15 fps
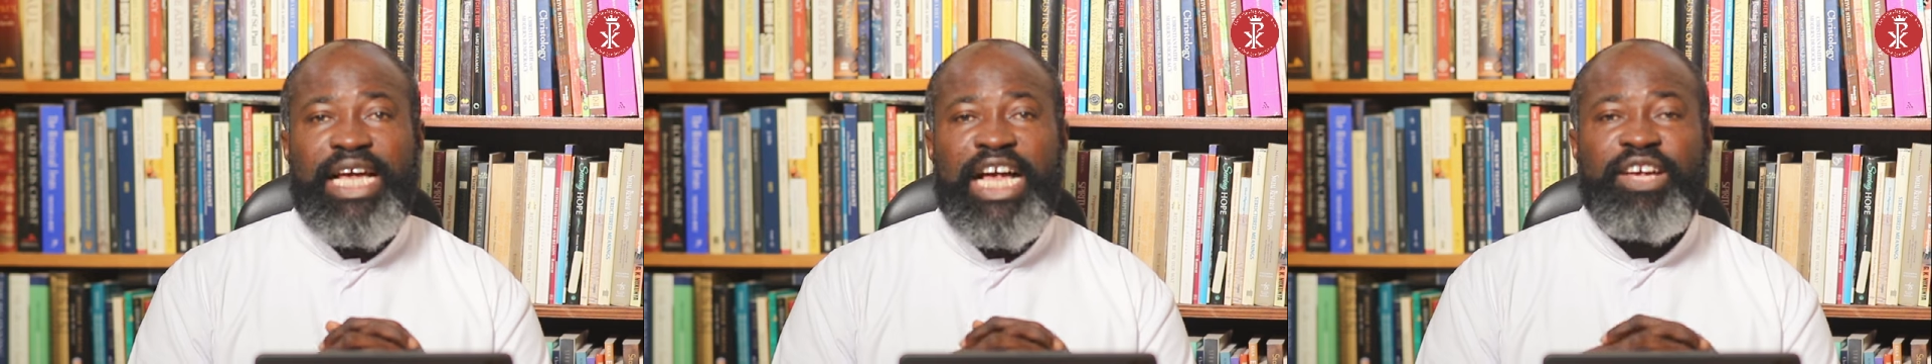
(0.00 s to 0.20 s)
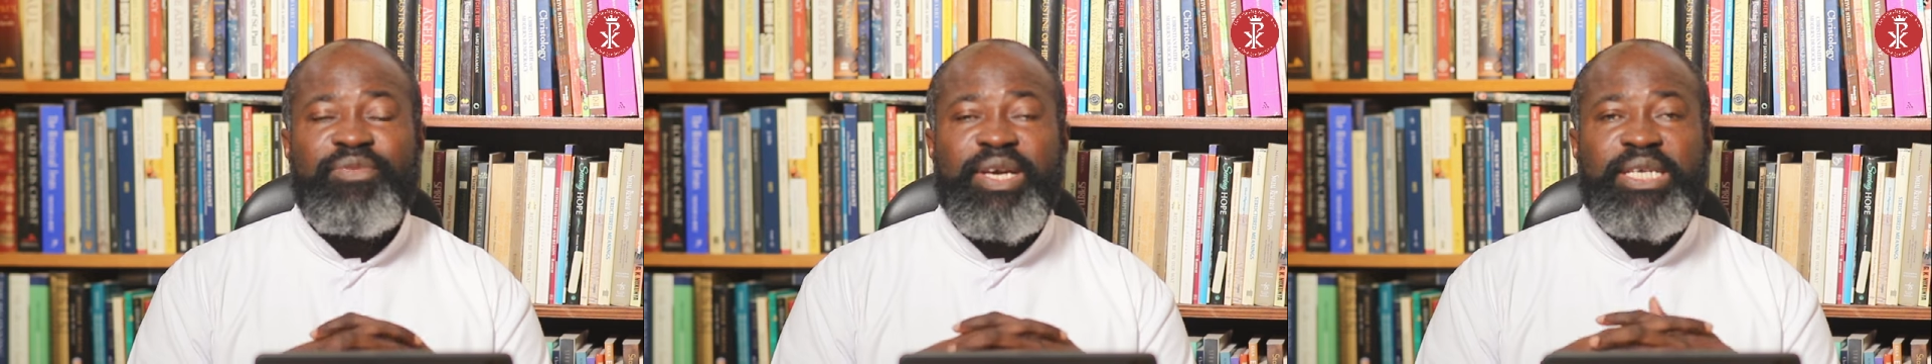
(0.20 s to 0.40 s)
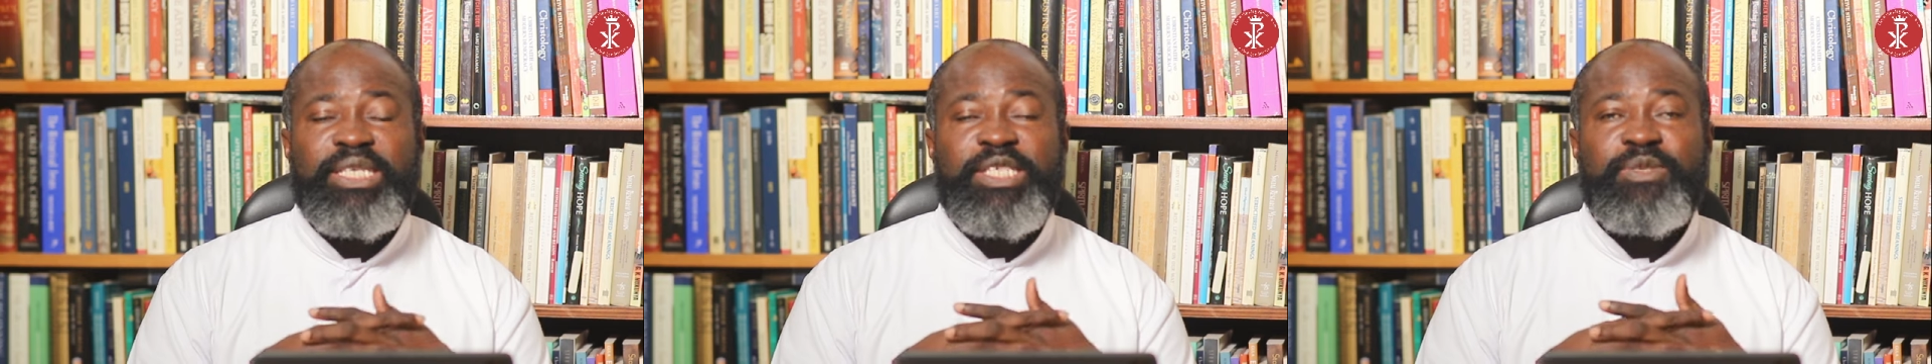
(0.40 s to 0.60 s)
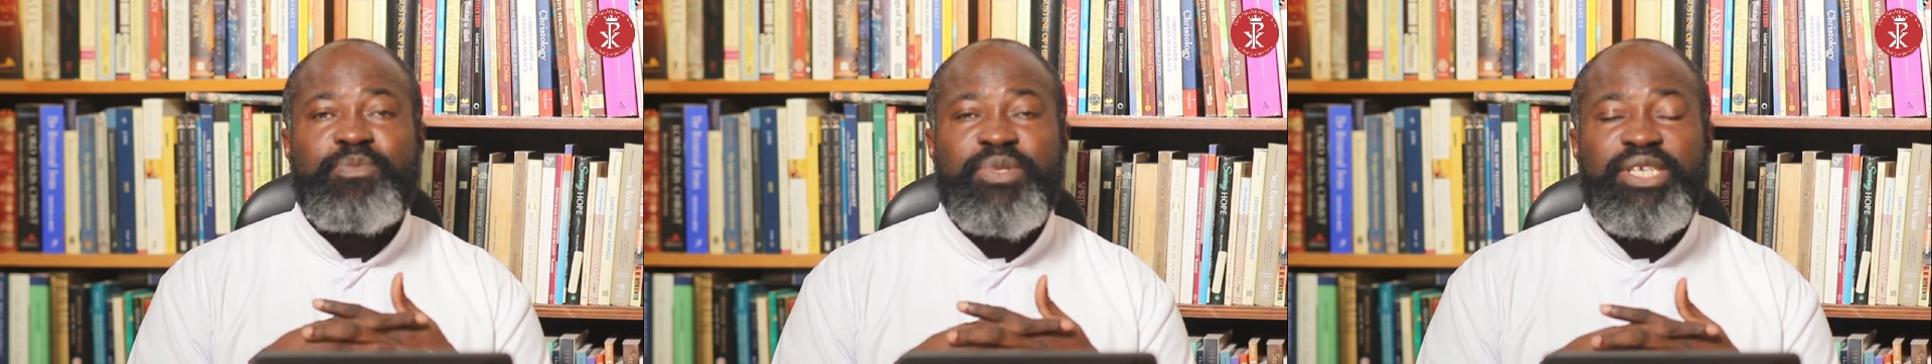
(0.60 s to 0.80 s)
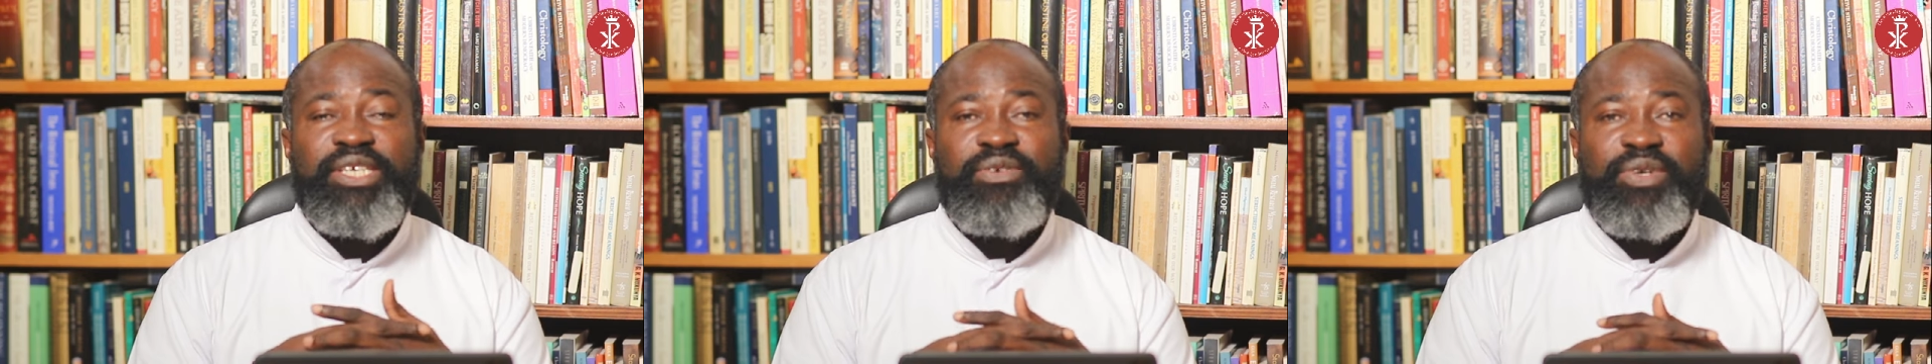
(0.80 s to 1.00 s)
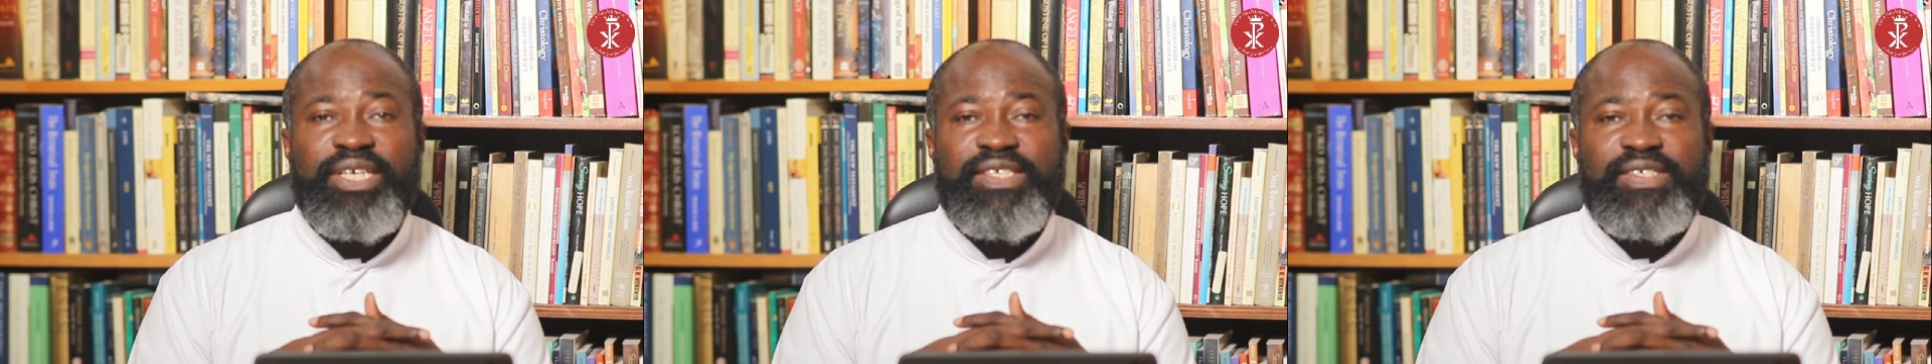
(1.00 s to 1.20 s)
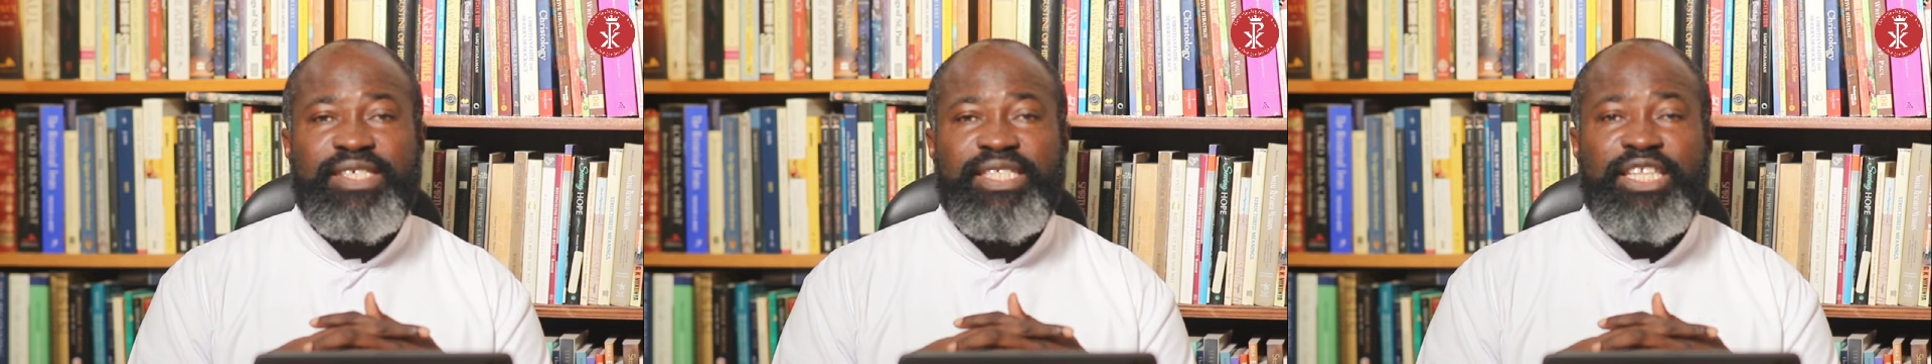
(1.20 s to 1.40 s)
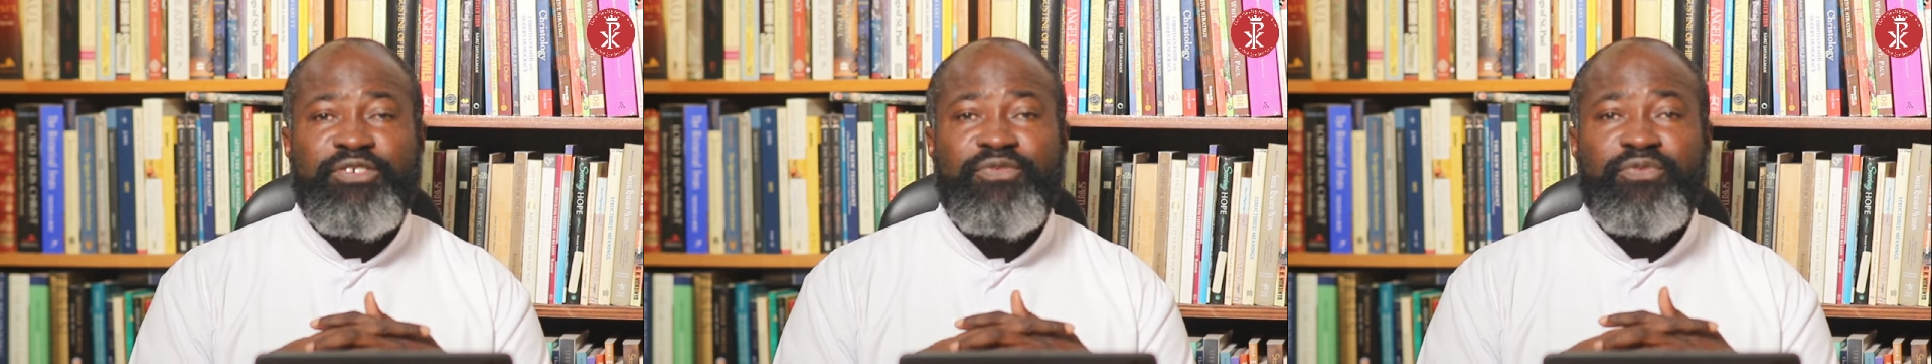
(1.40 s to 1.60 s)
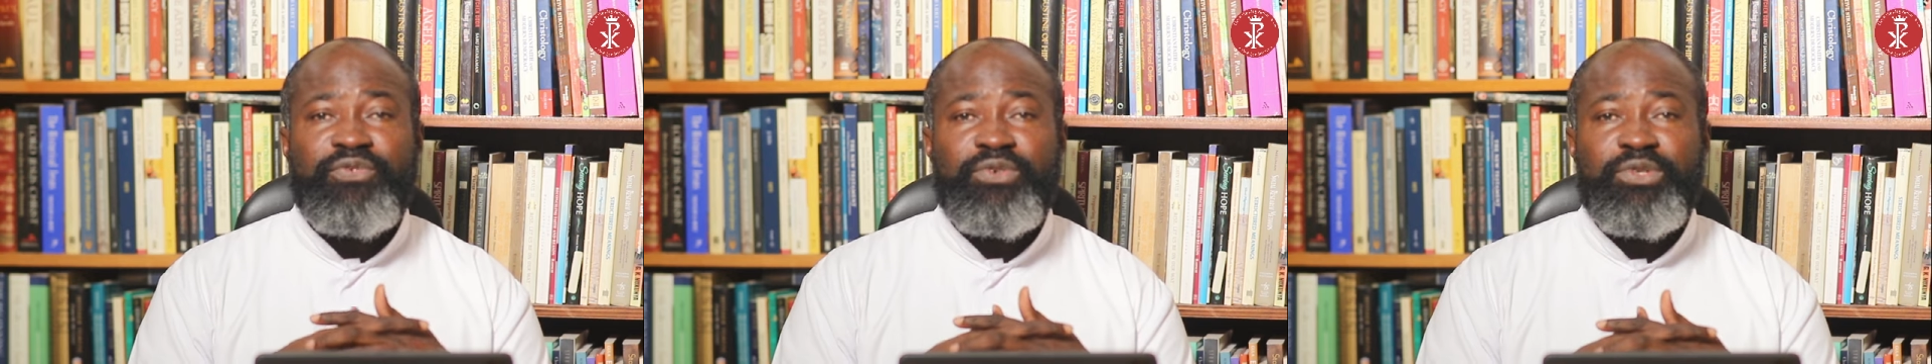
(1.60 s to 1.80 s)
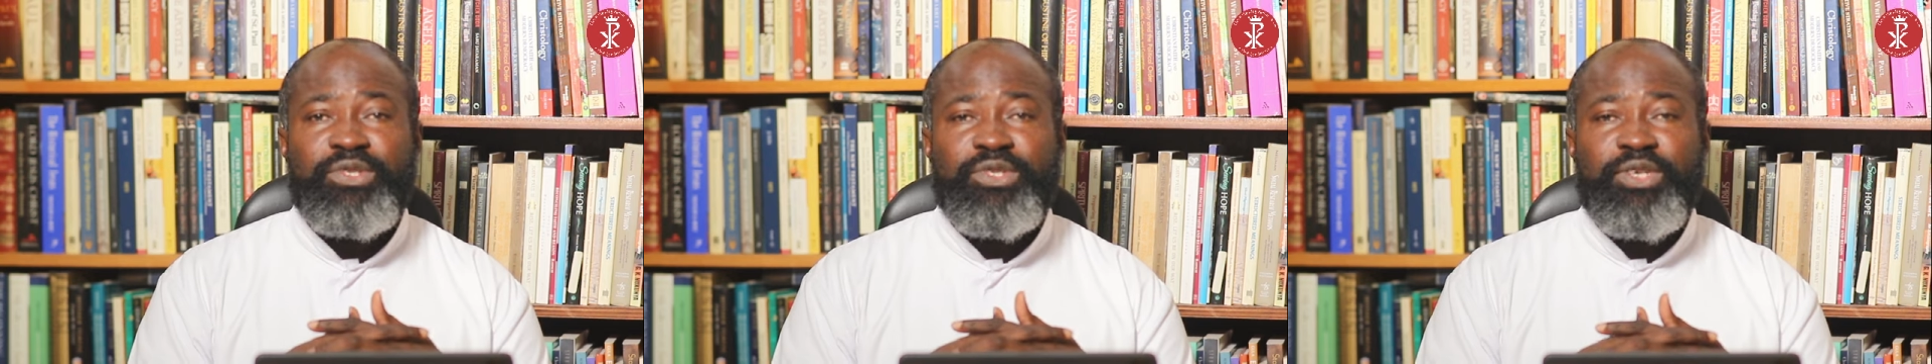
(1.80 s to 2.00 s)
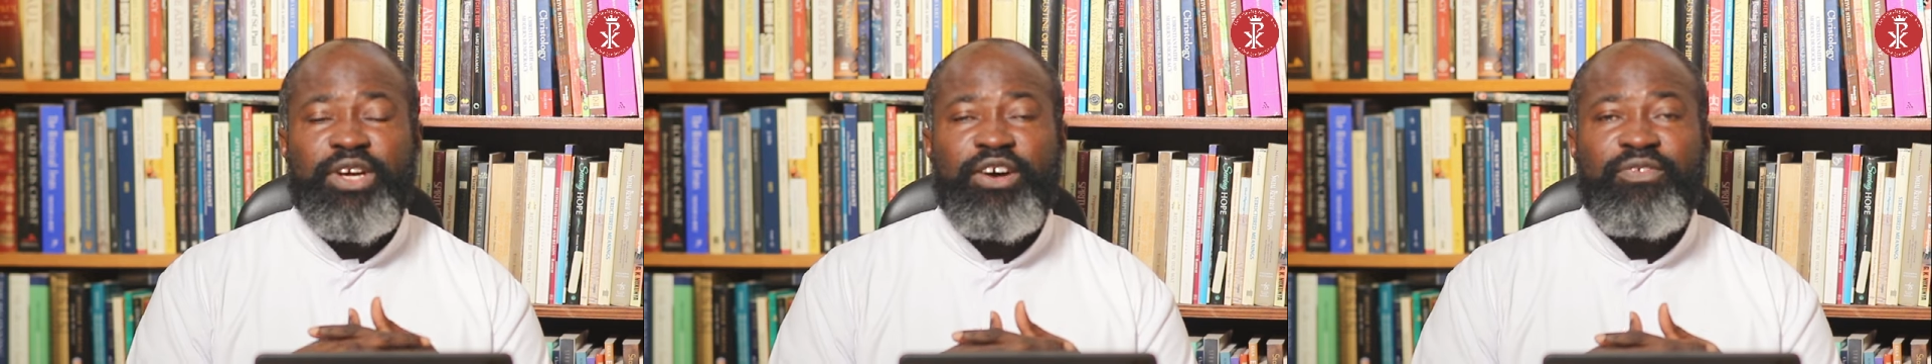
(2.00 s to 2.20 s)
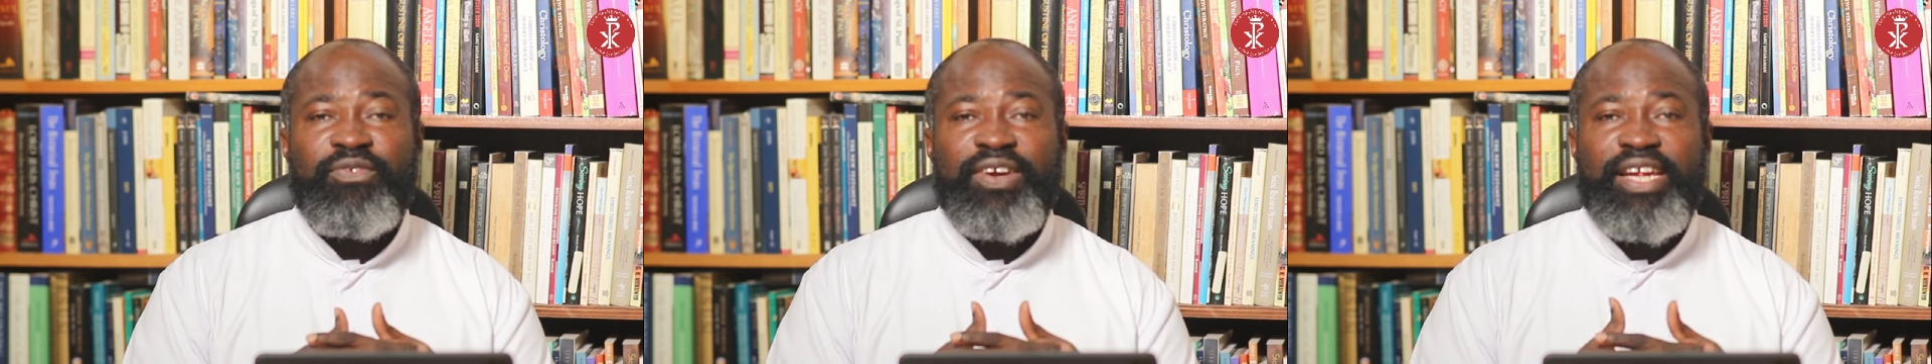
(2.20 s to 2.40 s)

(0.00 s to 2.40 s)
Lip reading: have experienced the fruits of